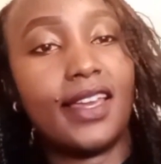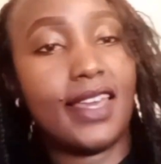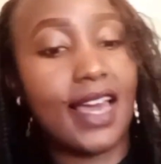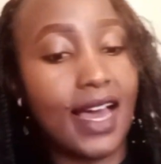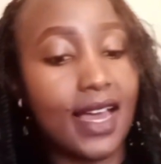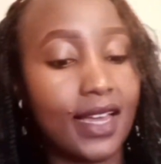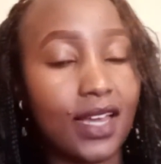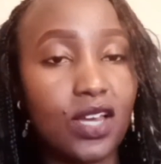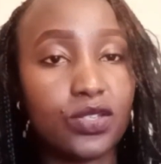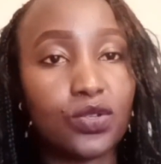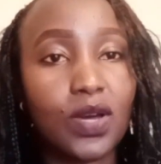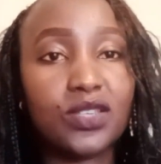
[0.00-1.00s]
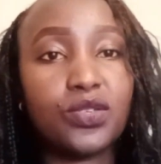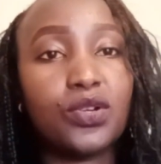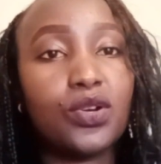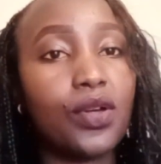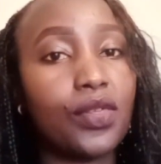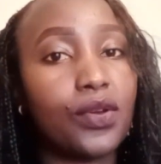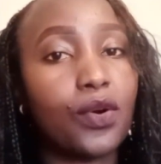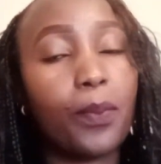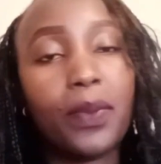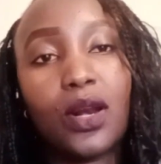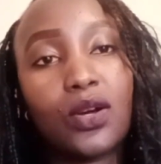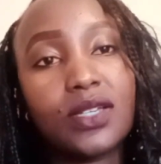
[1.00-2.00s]
Yeah, so as you know, the throw
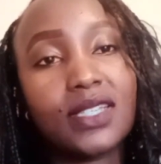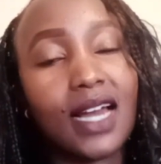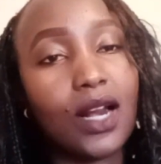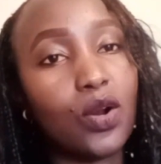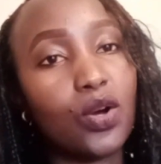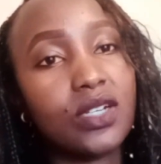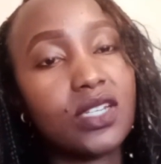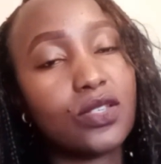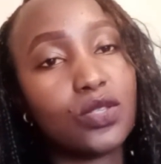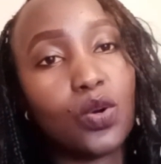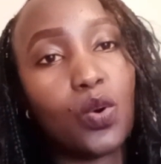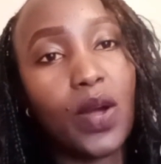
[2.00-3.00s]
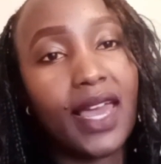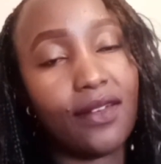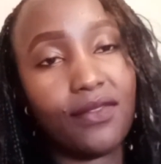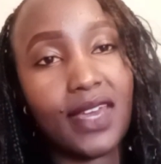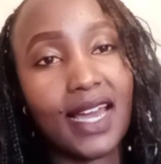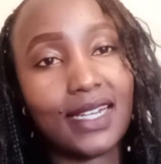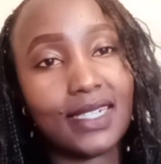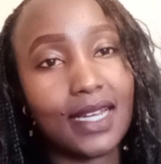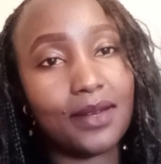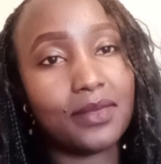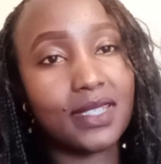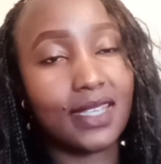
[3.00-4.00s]
pillows are not so heavy
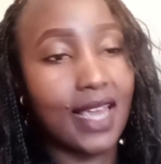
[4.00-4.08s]
items.